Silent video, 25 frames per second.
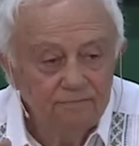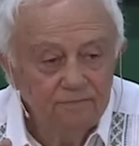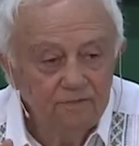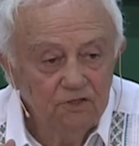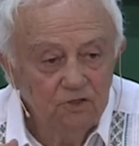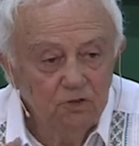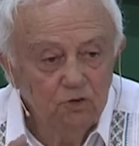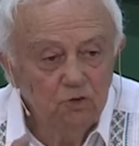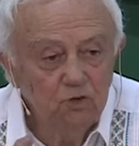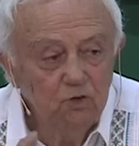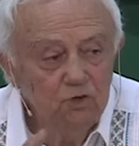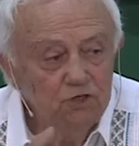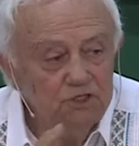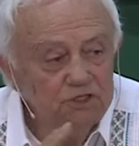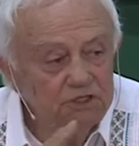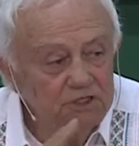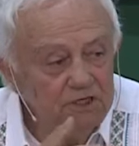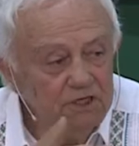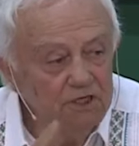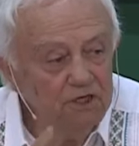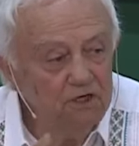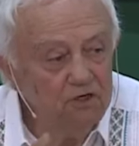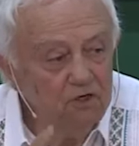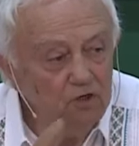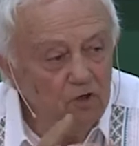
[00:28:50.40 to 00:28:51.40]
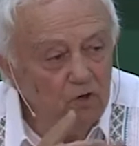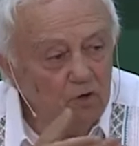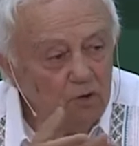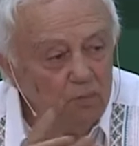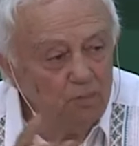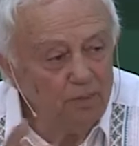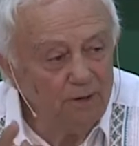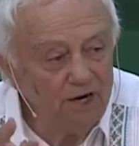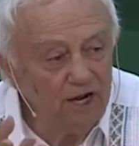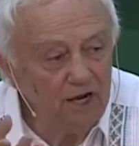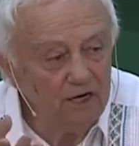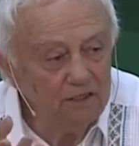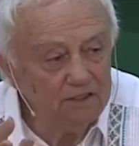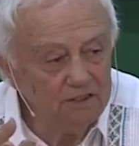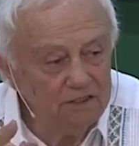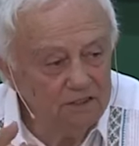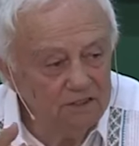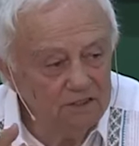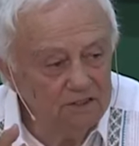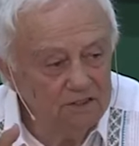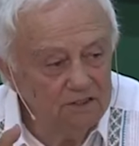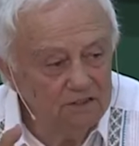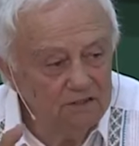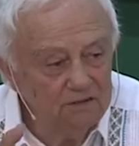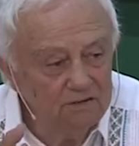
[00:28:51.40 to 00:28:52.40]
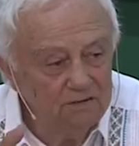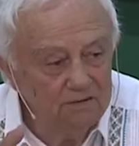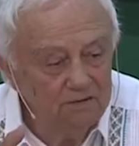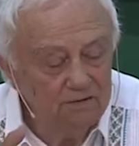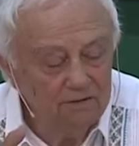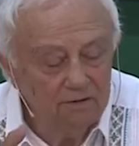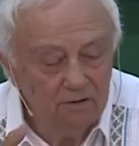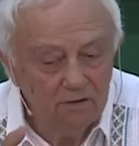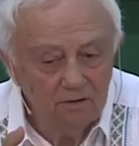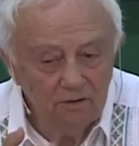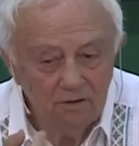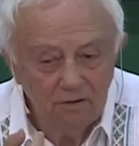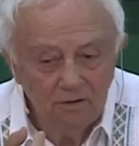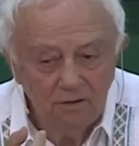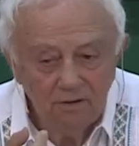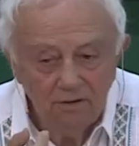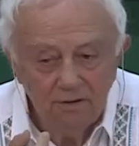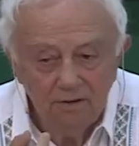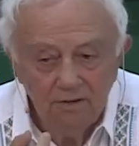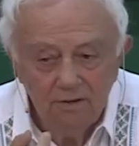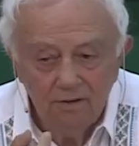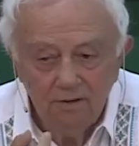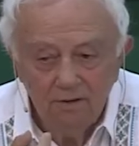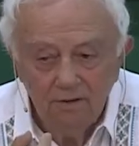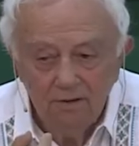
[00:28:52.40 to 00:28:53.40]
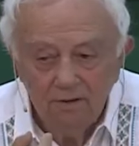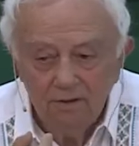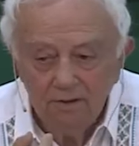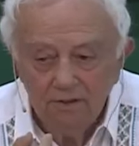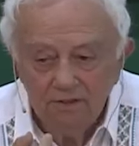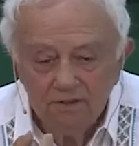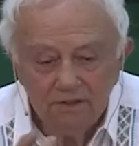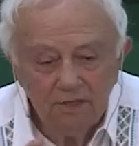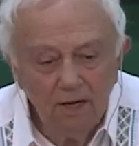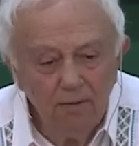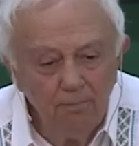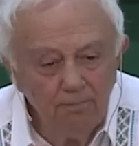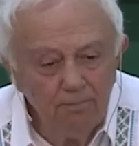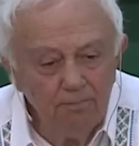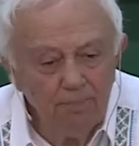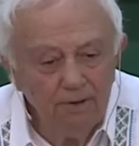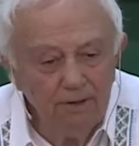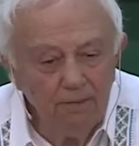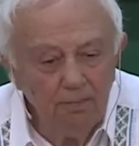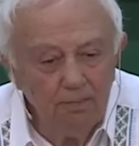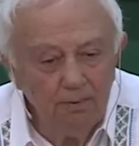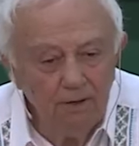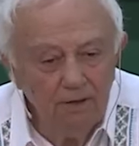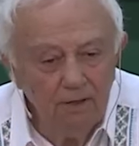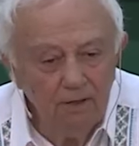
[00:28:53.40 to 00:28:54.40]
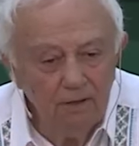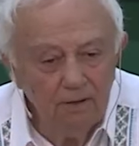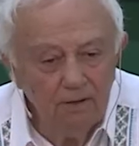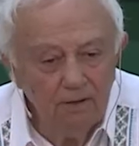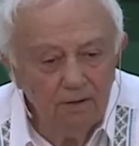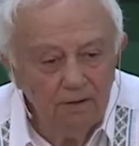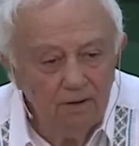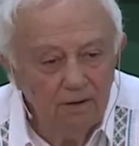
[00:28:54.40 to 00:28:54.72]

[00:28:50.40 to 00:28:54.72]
you will see in your practice some people,